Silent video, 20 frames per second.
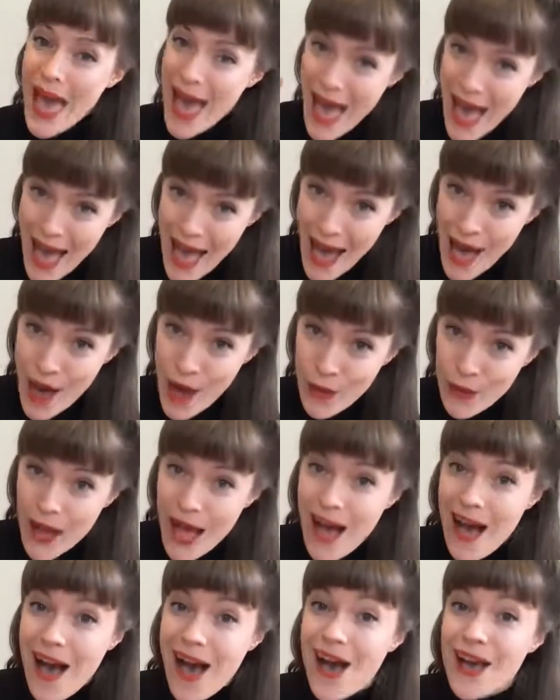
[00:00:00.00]
How
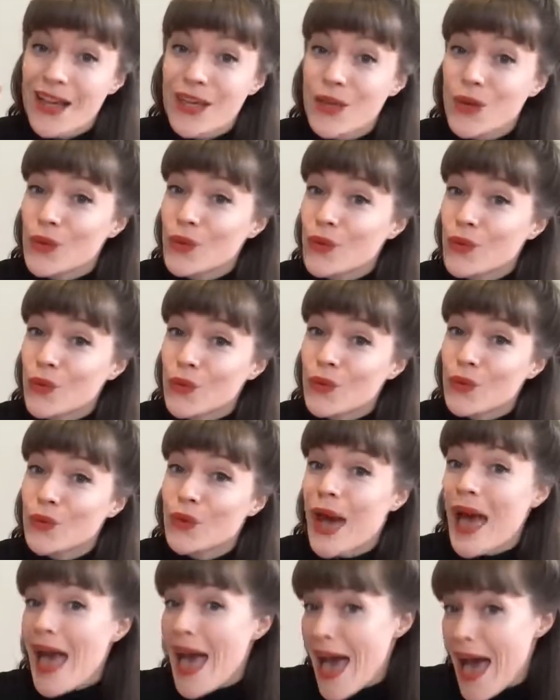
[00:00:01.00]
are you?
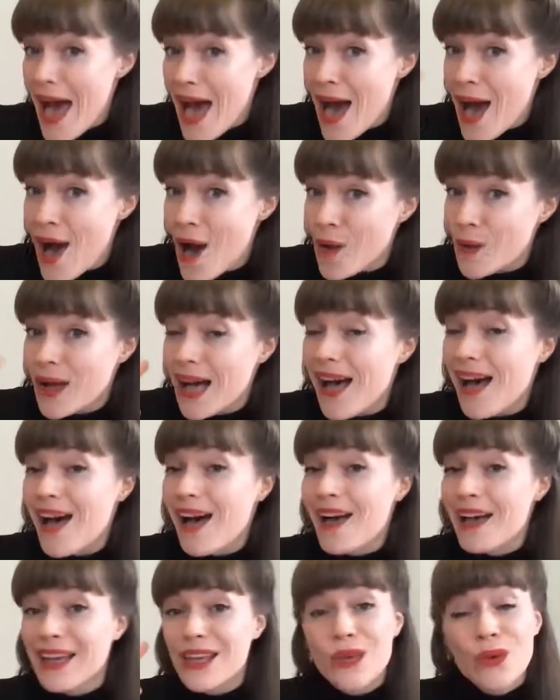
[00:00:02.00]
How
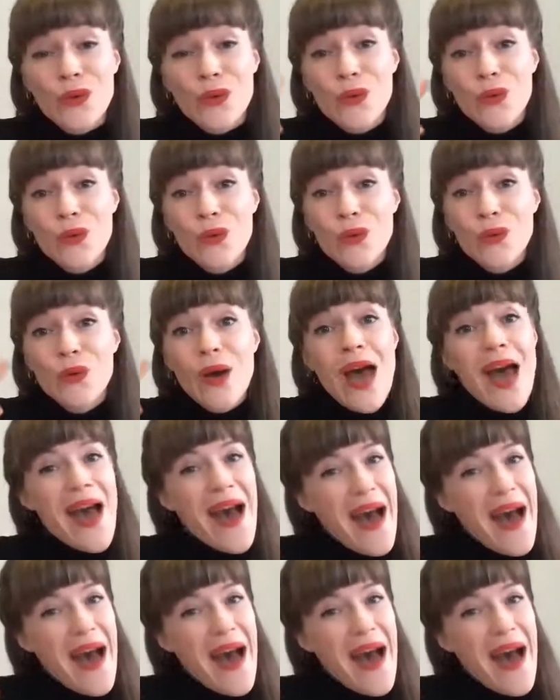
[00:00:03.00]
are you?